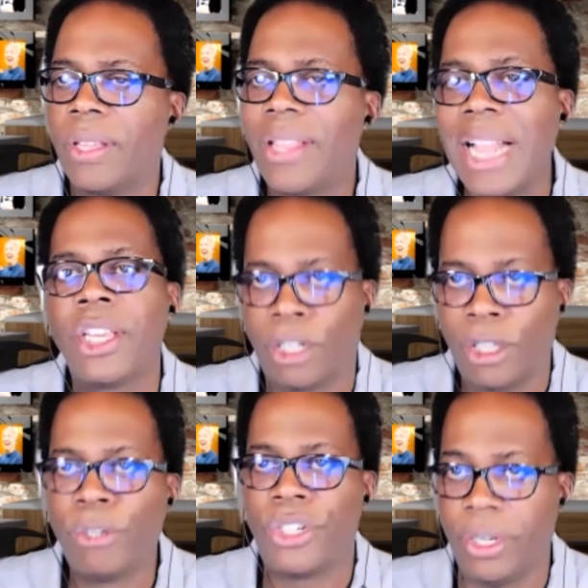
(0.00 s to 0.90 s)
That's
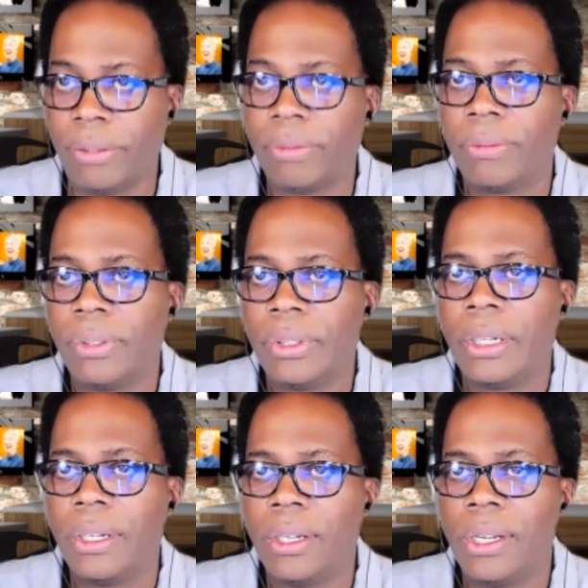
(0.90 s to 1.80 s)
inclusion.
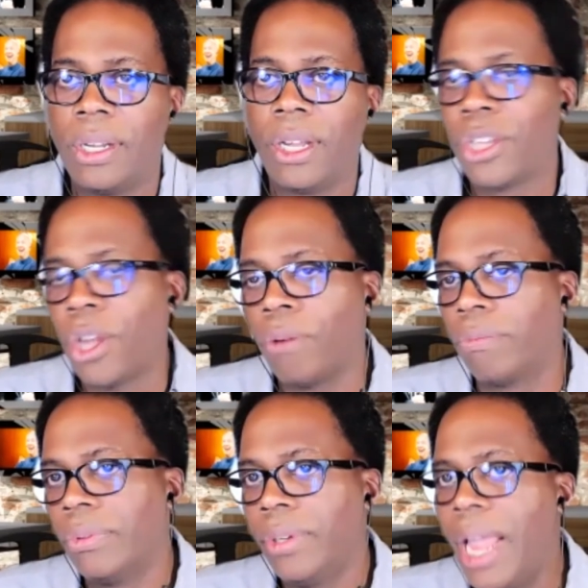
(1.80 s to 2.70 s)
Mm-hmm.
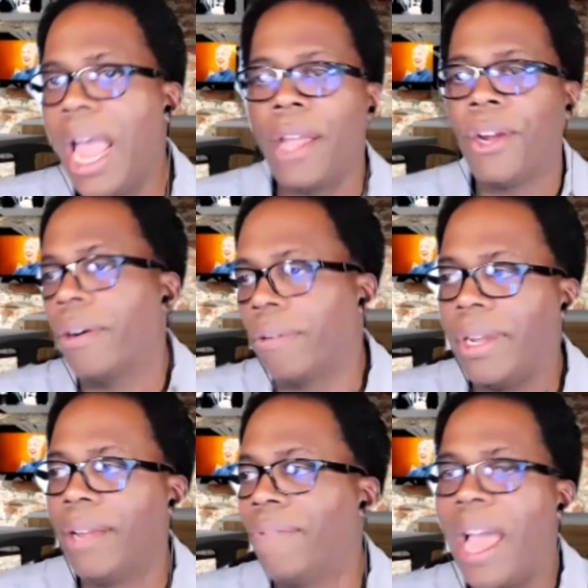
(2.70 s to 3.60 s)
So yeah,
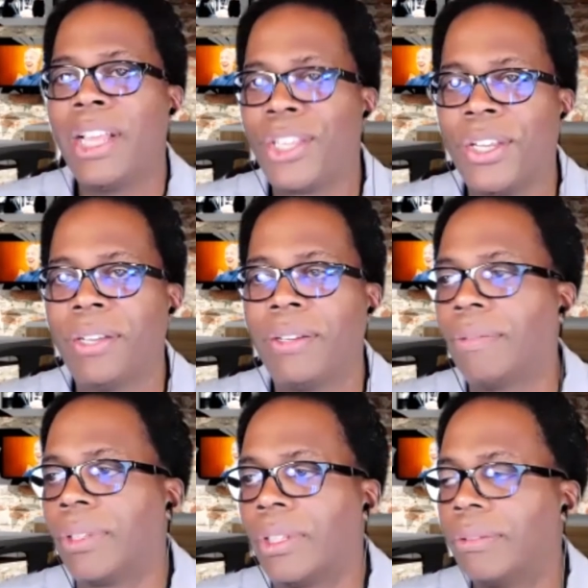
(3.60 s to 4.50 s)
you're invited
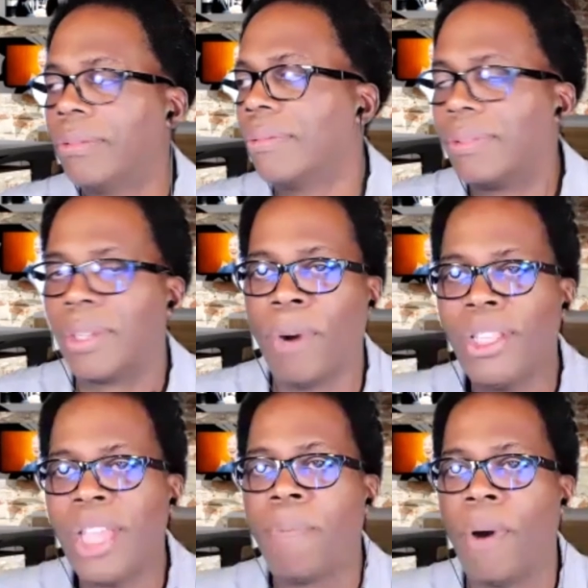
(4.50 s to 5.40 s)
to the
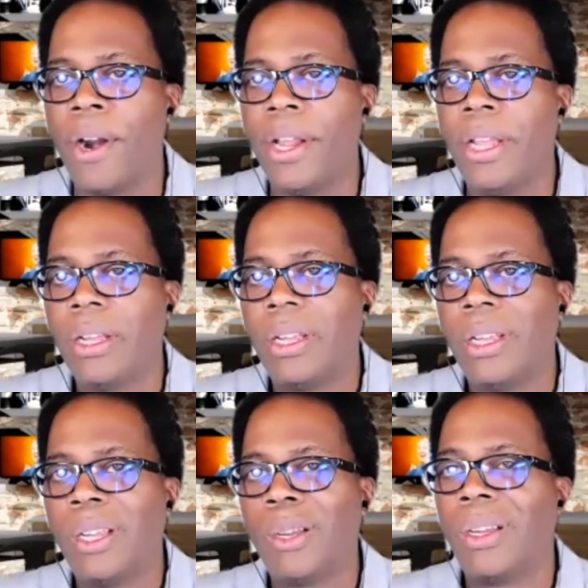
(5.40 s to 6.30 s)
birthday party,
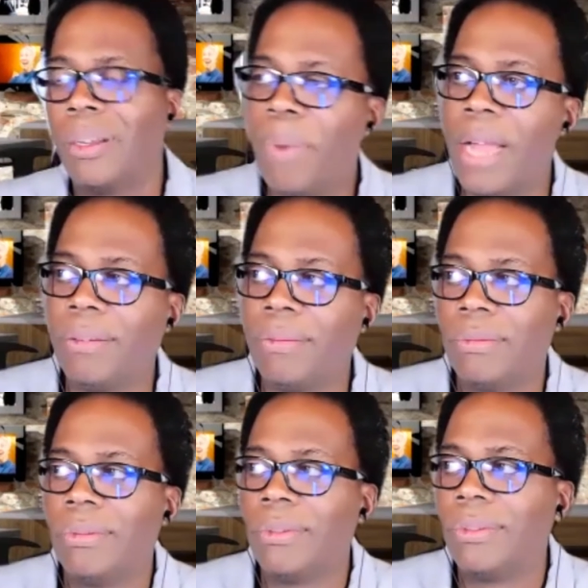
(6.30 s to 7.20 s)
but
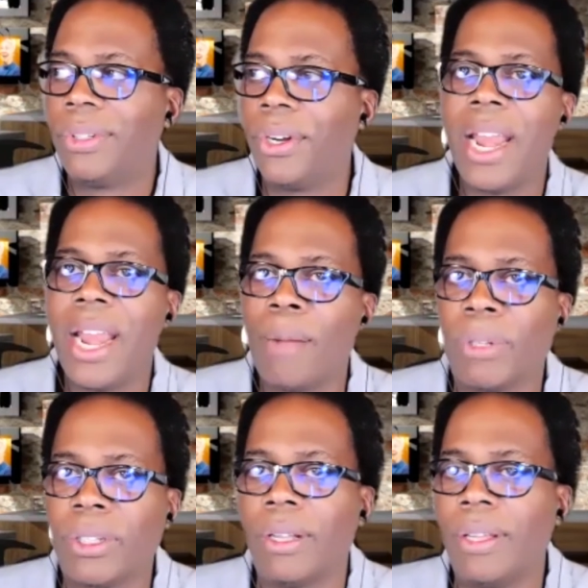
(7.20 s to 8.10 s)
if you're not
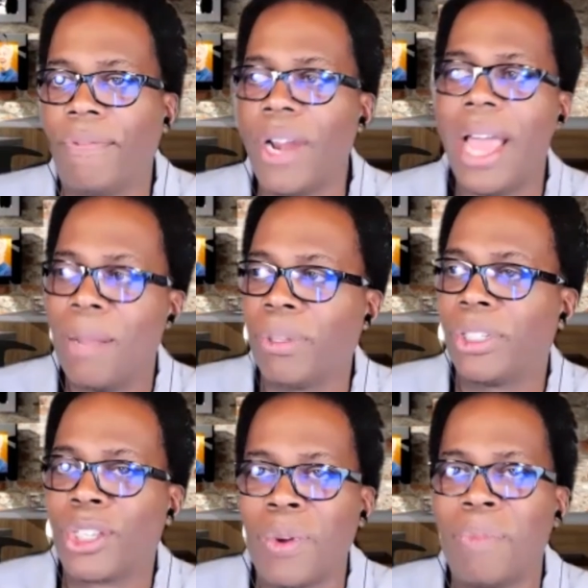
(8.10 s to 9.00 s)

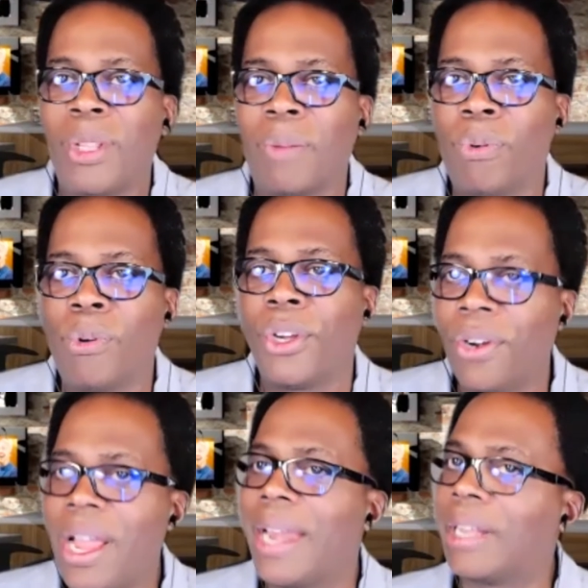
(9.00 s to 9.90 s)
able to swim in the pool,
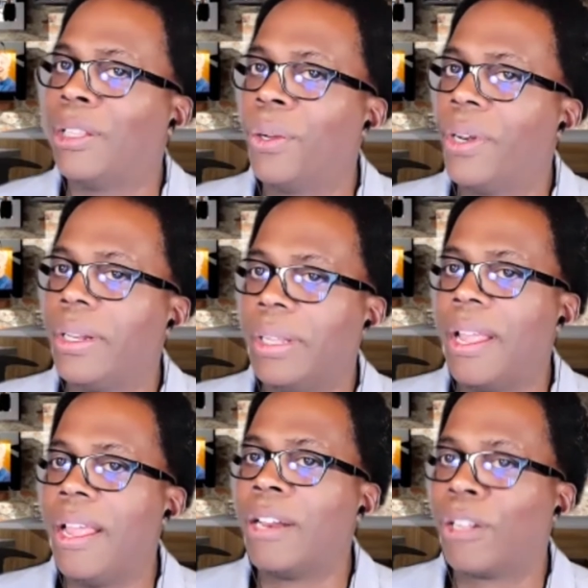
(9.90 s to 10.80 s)
you're not included.
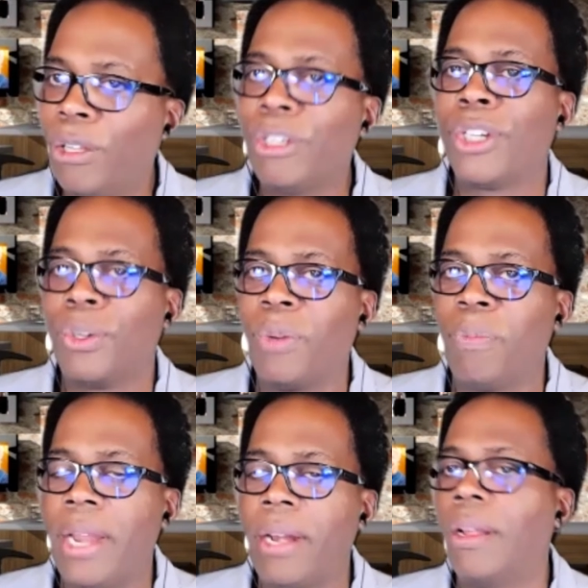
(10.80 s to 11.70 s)
Inclusion
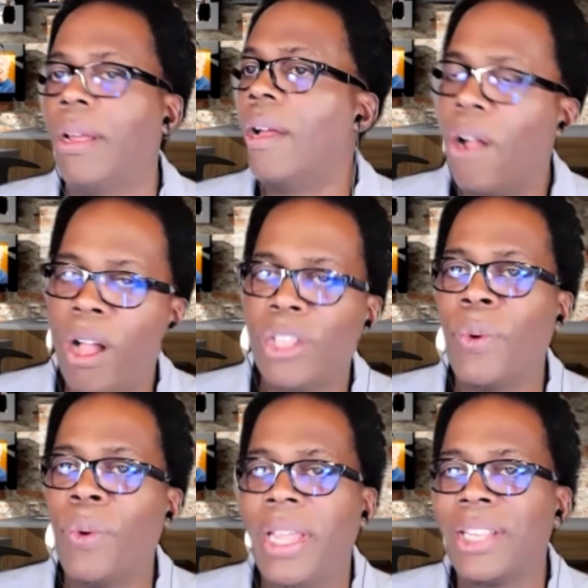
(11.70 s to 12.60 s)
would mean all
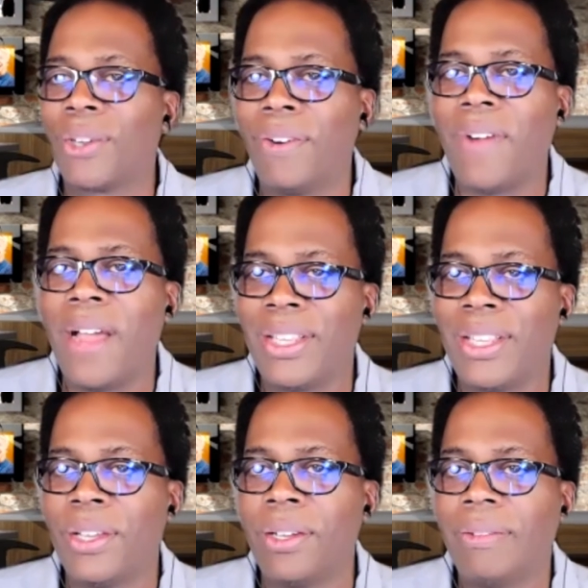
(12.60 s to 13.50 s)
20 kids are invited
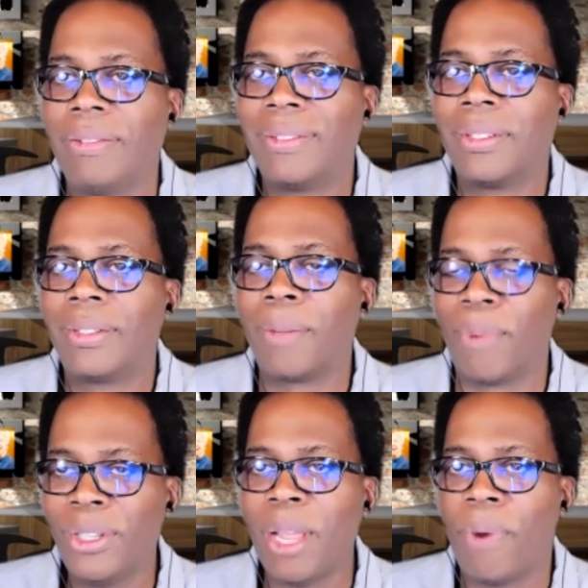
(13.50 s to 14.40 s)
to the
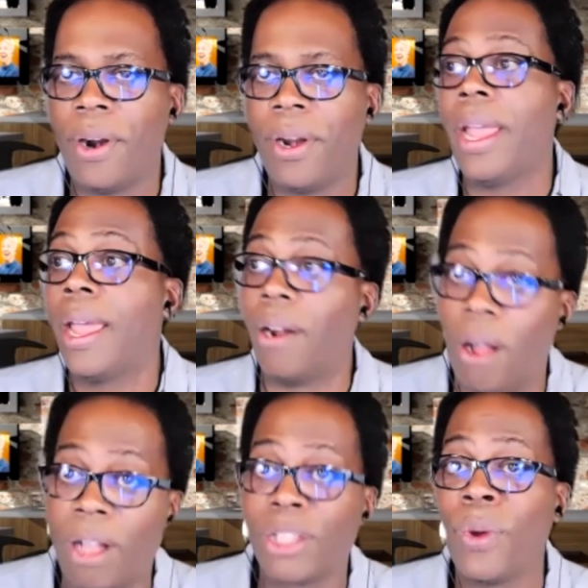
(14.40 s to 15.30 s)
birthday party, and
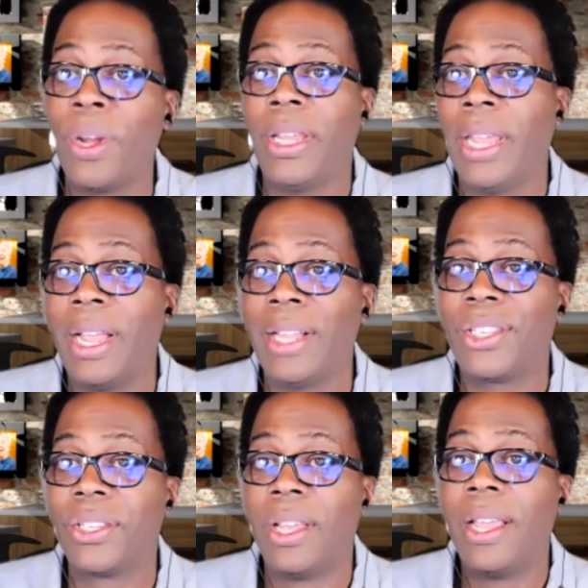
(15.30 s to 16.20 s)
all 20
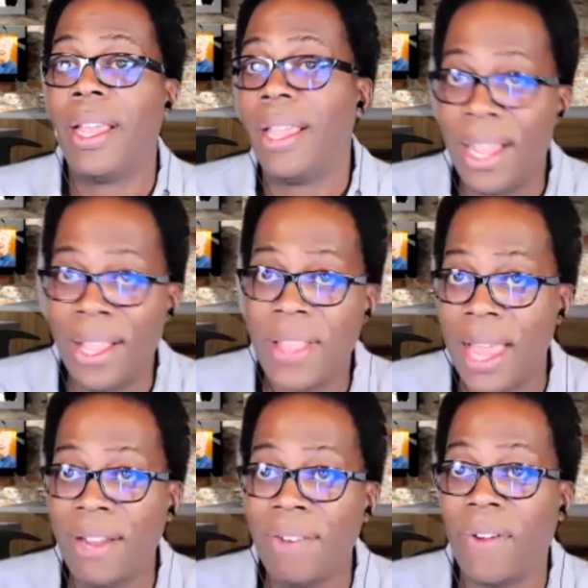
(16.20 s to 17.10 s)
kids in
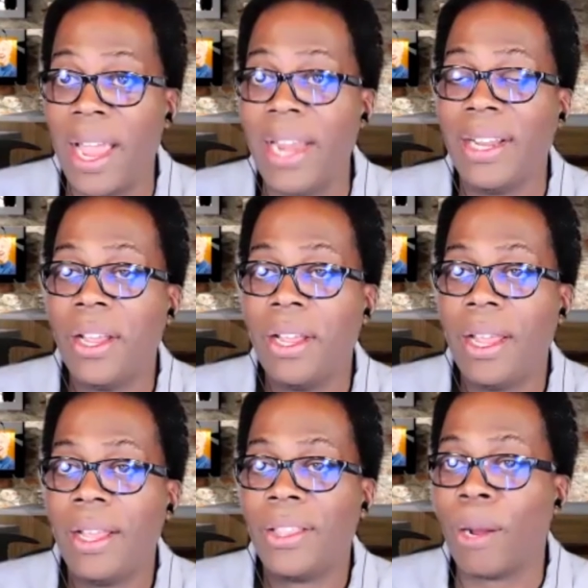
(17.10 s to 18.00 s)
that invite,
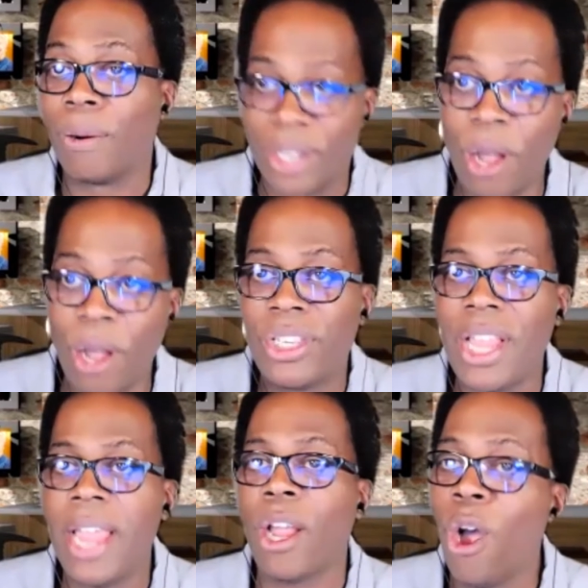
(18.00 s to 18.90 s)
there was a note
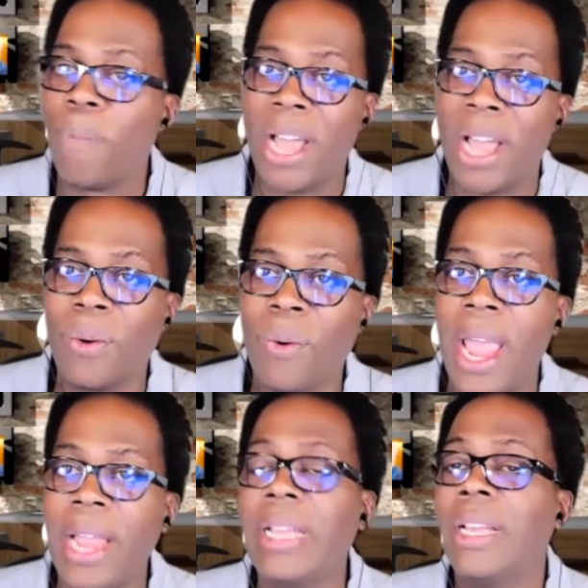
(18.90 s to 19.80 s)
saying, oh, by the
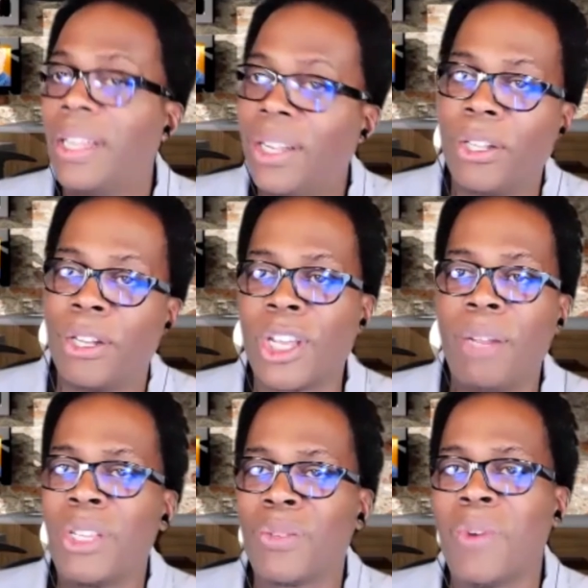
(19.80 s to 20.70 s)
way, there's
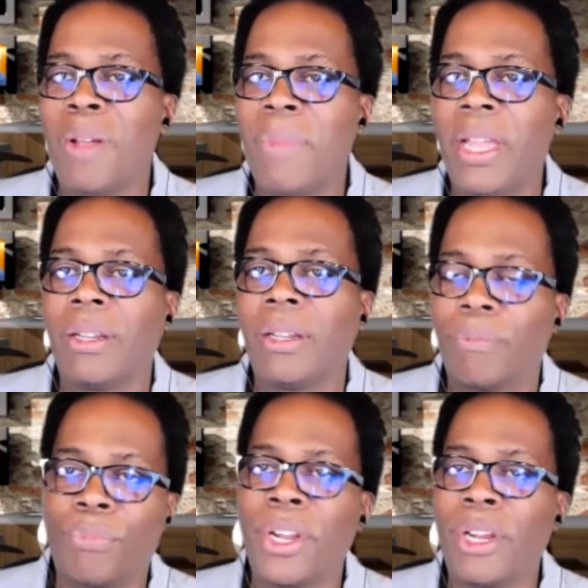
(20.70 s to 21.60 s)
going to be swimming,
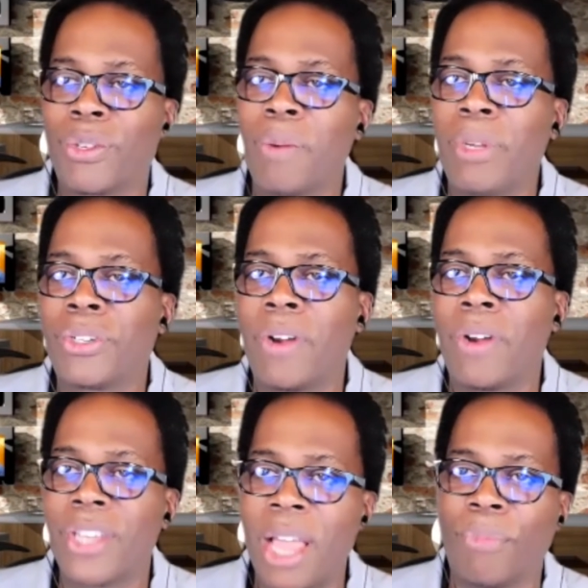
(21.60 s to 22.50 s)
bring your swimming
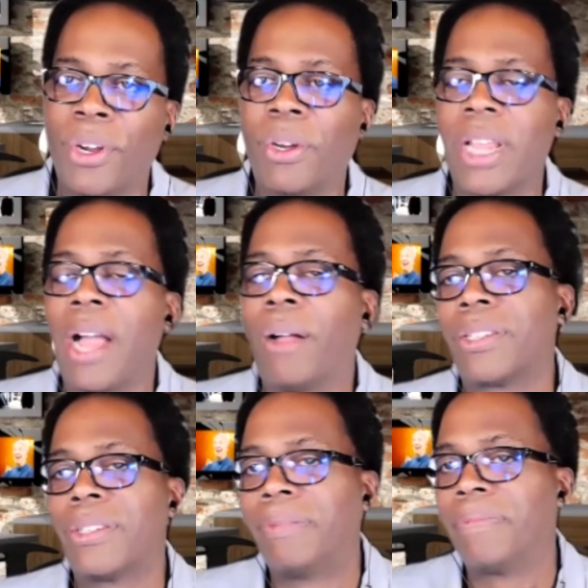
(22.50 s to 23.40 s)
trunks and bring your towels.